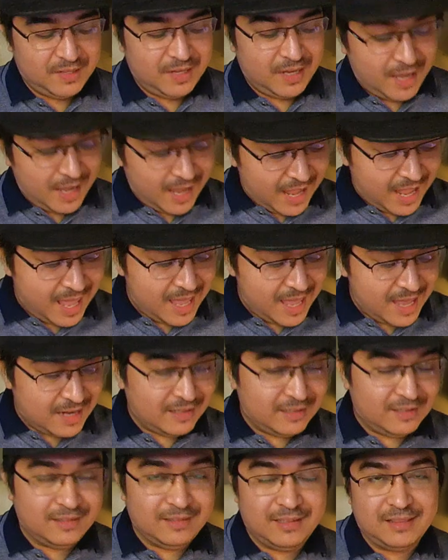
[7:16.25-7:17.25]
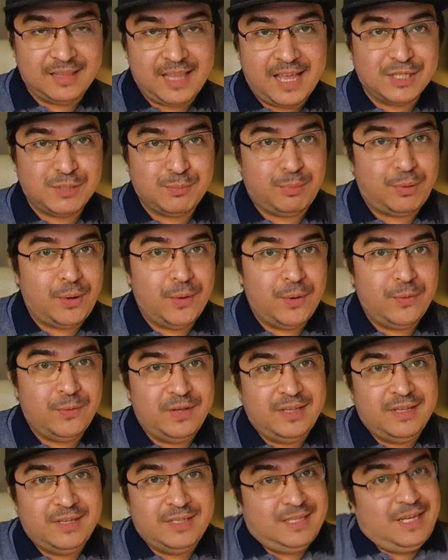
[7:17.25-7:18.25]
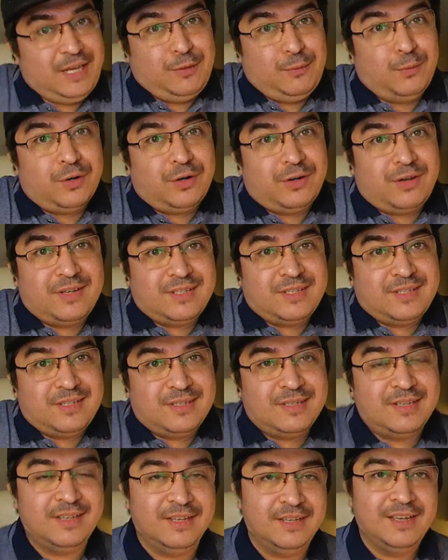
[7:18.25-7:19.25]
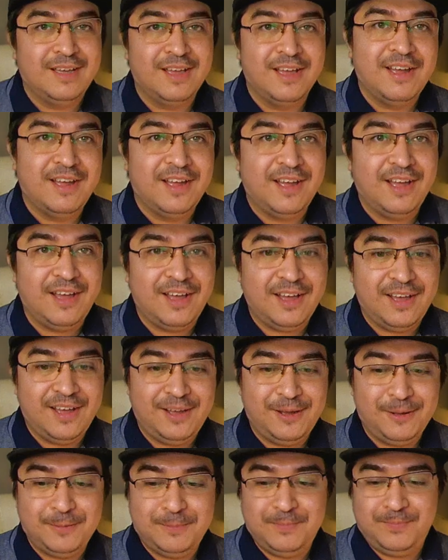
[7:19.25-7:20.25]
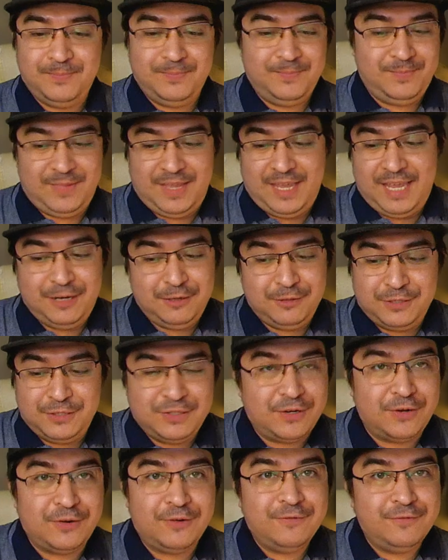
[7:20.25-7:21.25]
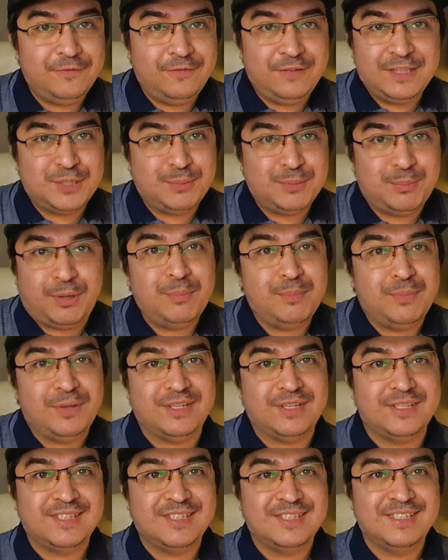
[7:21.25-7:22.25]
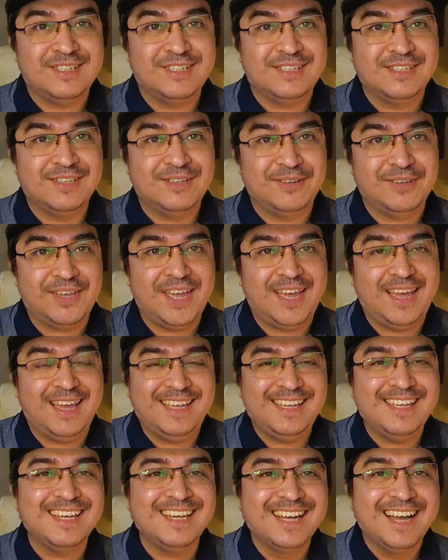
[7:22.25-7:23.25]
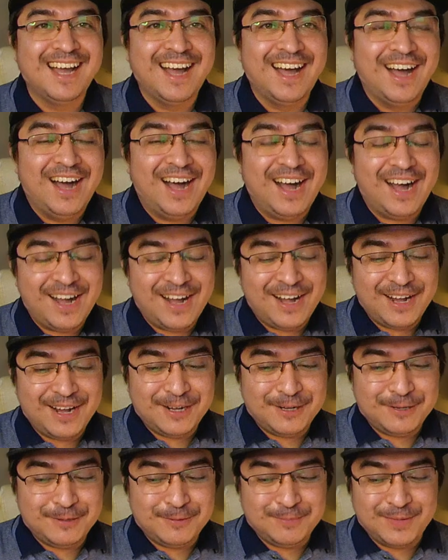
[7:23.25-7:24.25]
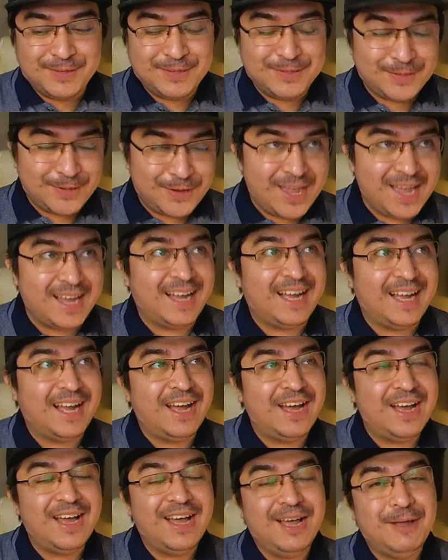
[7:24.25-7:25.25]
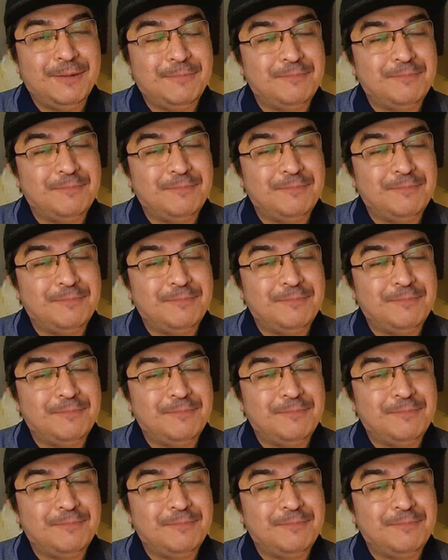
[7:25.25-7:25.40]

And the last pro is it works. Um, it'll serve its purpose. Okay. So yeah.